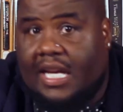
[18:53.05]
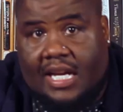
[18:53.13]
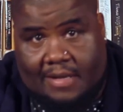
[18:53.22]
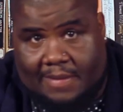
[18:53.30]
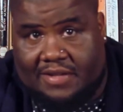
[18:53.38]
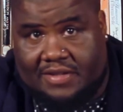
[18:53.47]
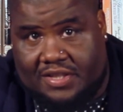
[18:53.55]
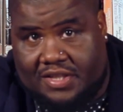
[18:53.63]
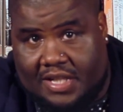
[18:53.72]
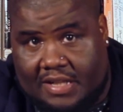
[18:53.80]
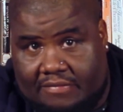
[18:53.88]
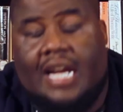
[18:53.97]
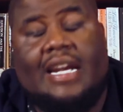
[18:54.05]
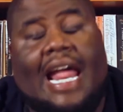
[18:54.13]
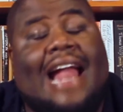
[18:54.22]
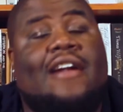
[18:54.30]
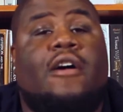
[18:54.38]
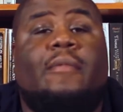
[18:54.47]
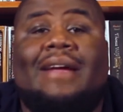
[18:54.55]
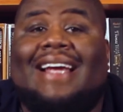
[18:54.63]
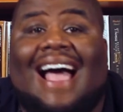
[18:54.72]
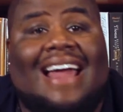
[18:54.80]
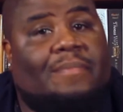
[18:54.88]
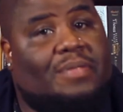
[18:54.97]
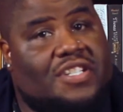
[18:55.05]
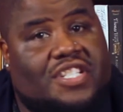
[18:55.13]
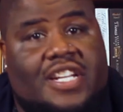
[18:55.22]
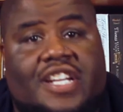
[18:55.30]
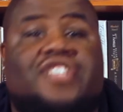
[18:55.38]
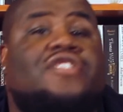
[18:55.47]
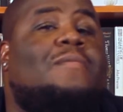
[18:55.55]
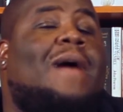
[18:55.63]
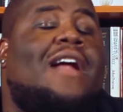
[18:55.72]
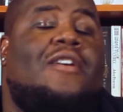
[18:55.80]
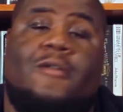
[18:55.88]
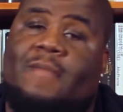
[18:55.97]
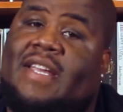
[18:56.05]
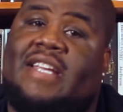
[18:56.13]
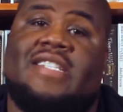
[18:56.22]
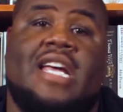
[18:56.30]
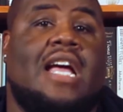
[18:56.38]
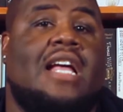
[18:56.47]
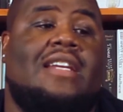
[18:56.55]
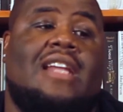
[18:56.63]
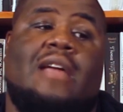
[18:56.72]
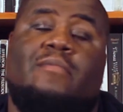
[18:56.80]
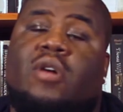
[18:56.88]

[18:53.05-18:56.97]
hearing about this shit. Now, I know we got to push the issue. By no means, like,